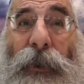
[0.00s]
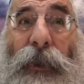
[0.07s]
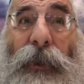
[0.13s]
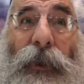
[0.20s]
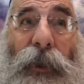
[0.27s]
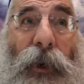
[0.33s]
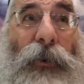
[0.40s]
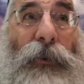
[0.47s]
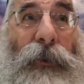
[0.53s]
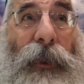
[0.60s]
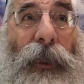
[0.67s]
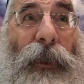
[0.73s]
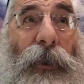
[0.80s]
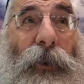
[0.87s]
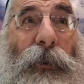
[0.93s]
to go
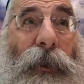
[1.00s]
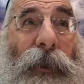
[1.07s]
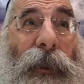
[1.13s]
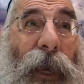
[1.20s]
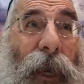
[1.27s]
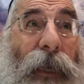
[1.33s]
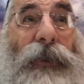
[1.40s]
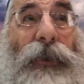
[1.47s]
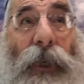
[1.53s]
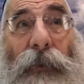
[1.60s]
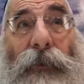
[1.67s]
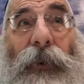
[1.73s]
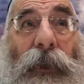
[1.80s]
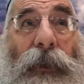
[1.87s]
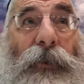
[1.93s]
deal with
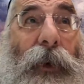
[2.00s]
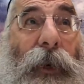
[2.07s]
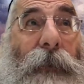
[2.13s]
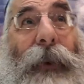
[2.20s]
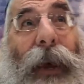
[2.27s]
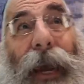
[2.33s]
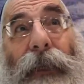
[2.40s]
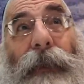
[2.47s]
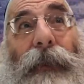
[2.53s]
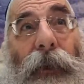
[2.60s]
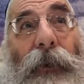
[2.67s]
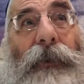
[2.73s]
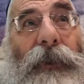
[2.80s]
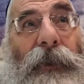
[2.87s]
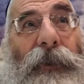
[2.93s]
Esav on his way back
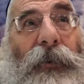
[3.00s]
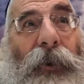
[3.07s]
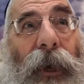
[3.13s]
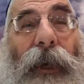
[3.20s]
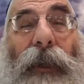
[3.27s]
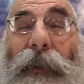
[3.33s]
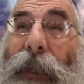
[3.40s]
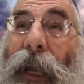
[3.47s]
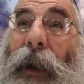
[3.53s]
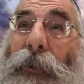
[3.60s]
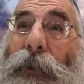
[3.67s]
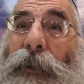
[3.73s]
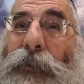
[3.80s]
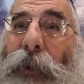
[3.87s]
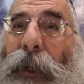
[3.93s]
there to Israel. Now
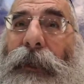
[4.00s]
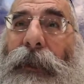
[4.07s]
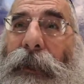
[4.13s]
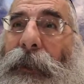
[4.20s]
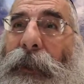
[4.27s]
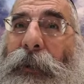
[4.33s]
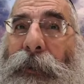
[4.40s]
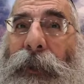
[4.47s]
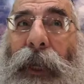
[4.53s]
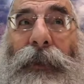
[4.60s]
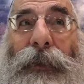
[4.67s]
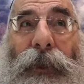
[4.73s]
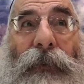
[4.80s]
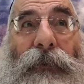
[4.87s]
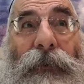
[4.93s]
he's ready to deal with Esav.